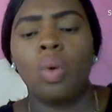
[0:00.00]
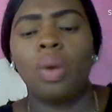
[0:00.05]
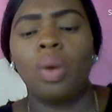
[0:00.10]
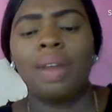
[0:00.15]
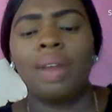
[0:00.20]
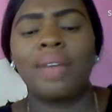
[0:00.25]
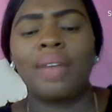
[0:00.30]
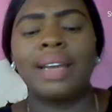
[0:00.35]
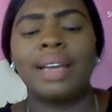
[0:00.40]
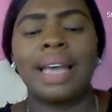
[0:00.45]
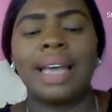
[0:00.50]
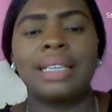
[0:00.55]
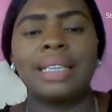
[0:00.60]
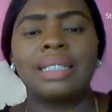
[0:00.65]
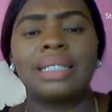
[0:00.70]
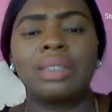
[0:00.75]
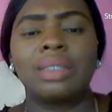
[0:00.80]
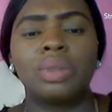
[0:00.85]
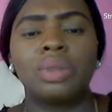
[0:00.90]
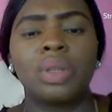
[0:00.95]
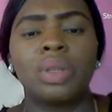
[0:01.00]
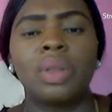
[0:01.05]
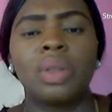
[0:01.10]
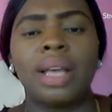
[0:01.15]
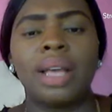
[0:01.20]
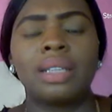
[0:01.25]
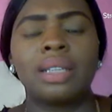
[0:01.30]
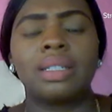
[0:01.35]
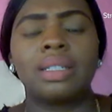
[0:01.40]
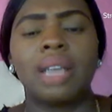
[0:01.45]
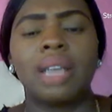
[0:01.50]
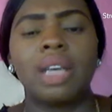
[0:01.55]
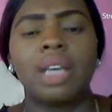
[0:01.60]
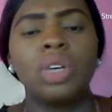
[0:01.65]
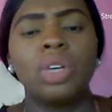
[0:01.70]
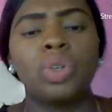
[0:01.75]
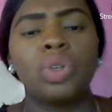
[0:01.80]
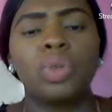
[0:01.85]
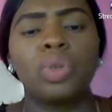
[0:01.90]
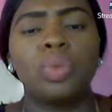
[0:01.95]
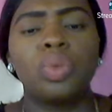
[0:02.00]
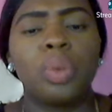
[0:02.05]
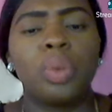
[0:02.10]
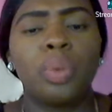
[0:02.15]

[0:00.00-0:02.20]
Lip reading: whenever there is, you see there's issue,